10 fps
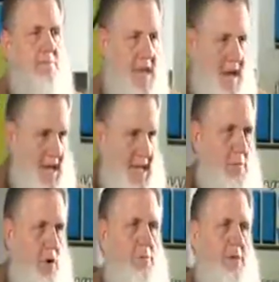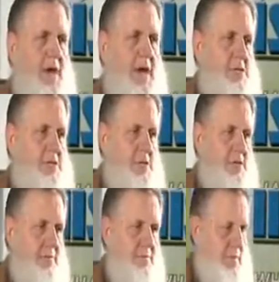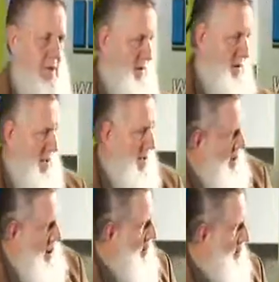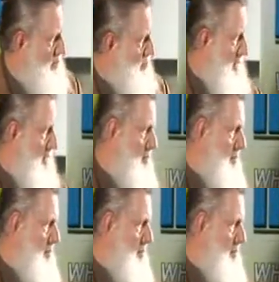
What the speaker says: And I came home that next year, and I'm ready to be